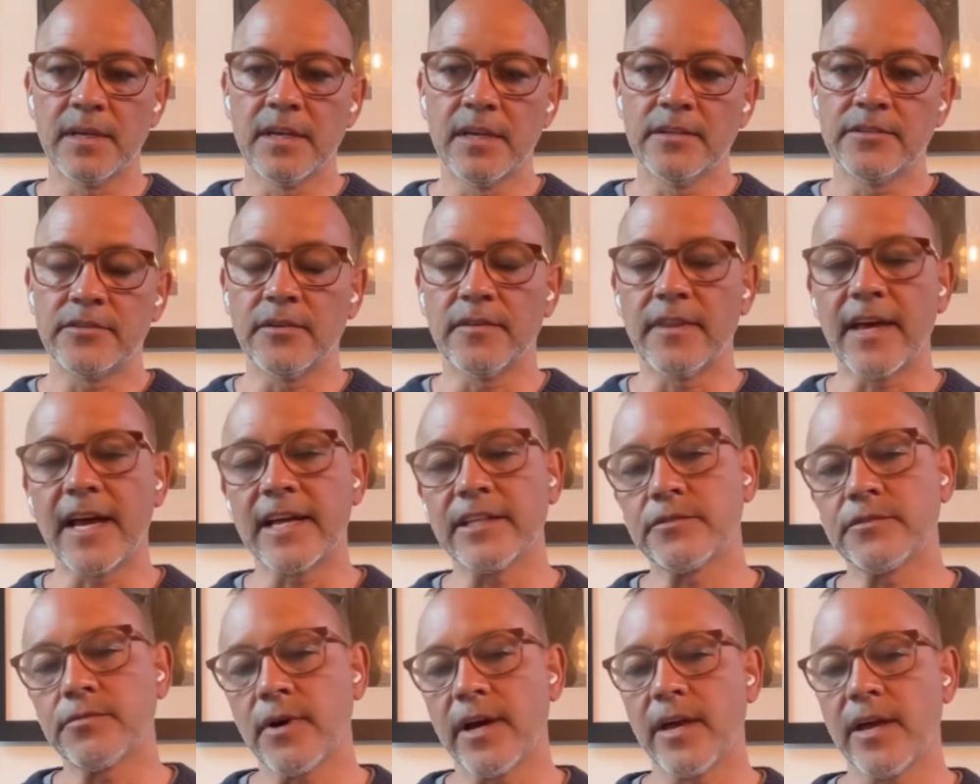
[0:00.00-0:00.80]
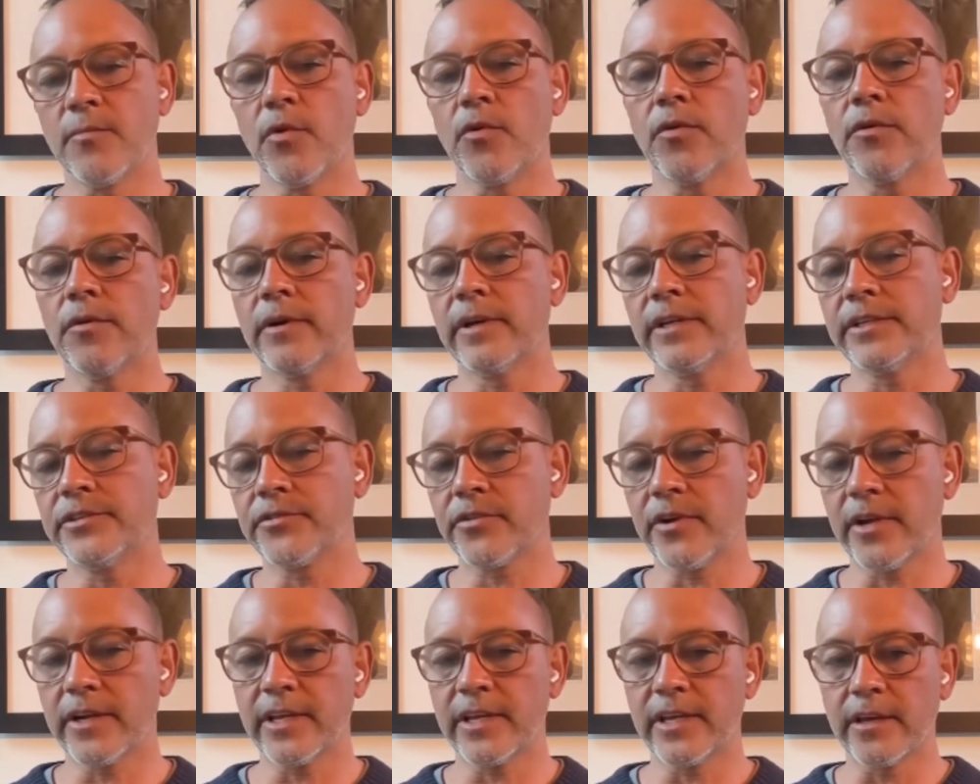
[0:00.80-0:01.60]
So that's why I'm always
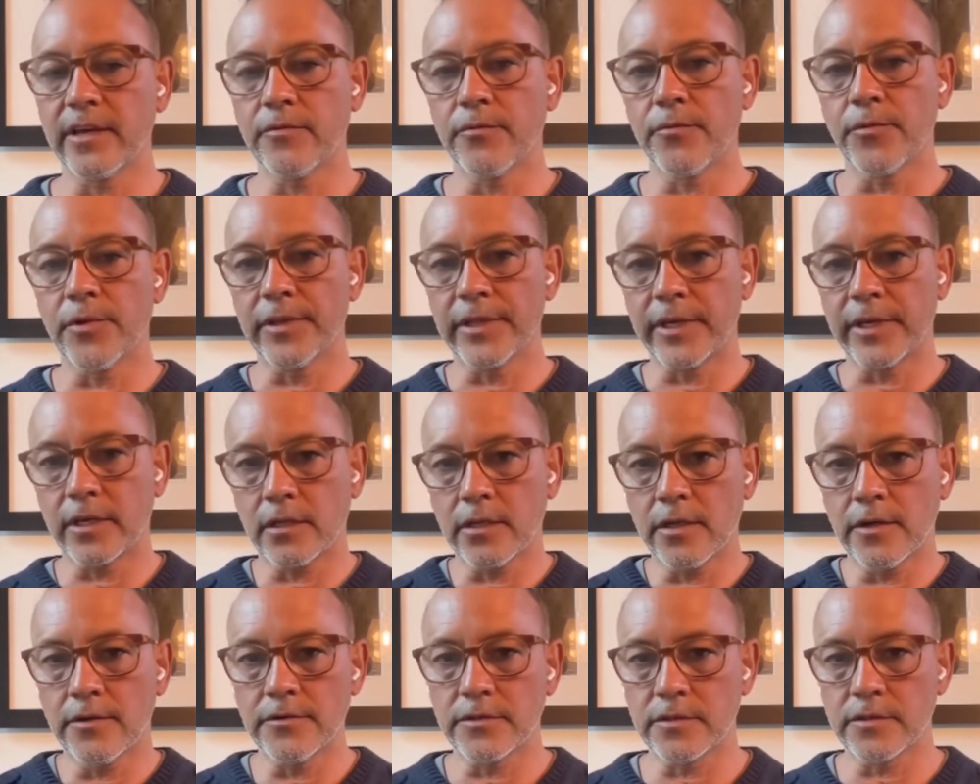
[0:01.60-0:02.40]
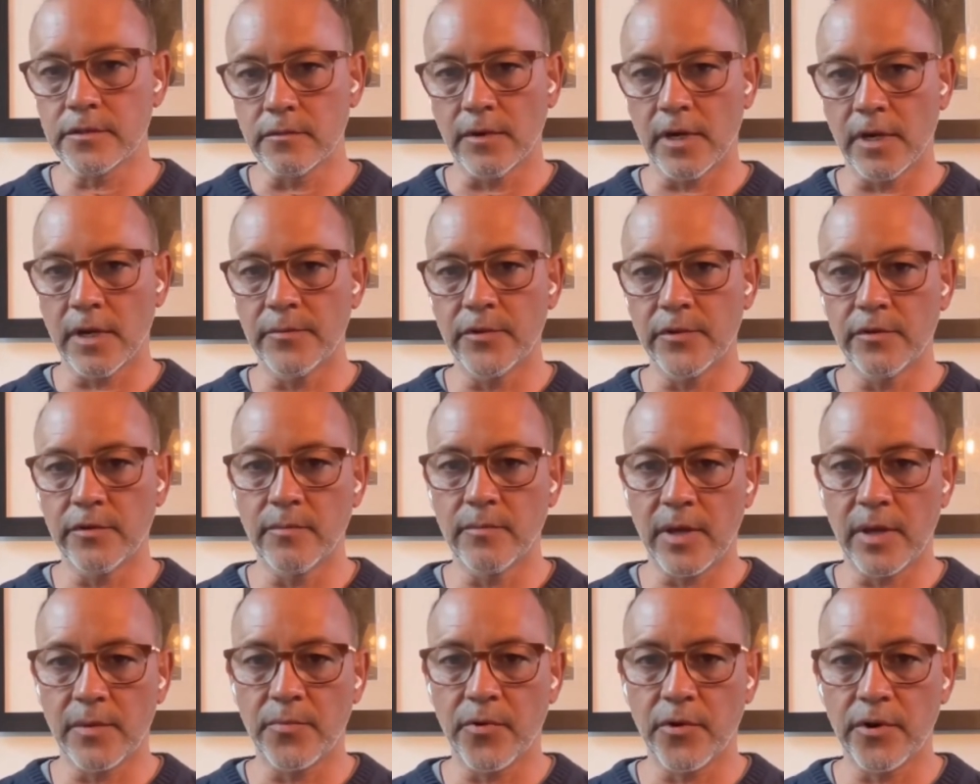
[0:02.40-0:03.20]
trying to get really close when I'm doing
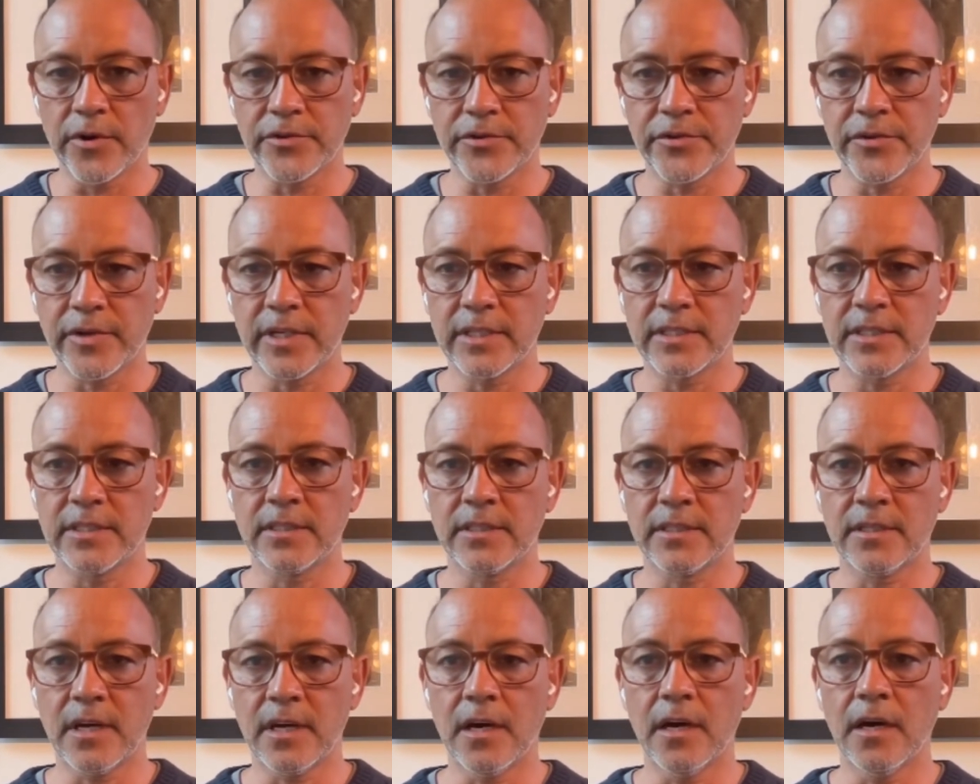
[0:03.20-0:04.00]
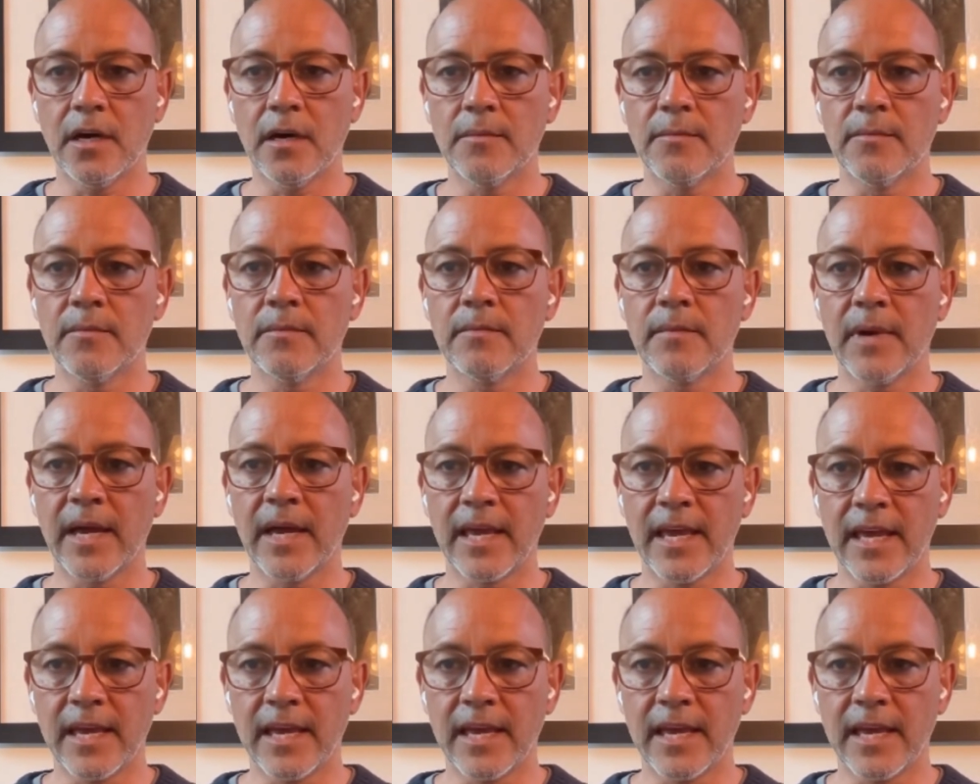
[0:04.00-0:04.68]
my portraits. Oh, um, okay.